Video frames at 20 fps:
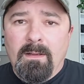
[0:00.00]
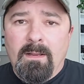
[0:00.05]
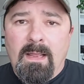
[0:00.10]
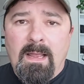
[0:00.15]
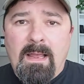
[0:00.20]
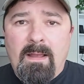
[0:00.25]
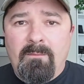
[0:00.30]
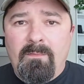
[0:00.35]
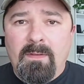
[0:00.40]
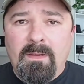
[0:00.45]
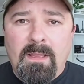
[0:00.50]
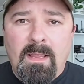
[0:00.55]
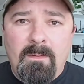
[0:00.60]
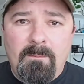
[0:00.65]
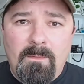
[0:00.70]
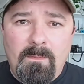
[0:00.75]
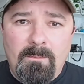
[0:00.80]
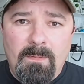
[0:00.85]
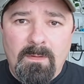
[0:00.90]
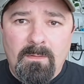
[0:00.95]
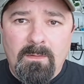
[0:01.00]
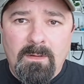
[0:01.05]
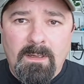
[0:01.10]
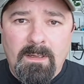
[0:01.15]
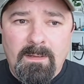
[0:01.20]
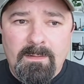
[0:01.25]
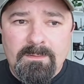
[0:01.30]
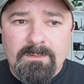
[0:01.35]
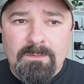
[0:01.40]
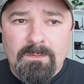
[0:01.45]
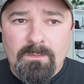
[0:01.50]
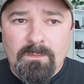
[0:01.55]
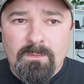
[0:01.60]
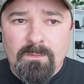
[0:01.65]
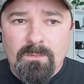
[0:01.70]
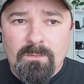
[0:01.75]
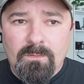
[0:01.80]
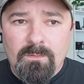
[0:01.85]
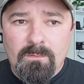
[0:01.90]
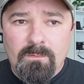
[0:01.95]
had the capability
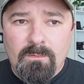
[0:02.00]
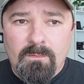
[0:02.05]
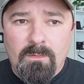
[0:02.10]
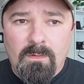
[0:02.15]
to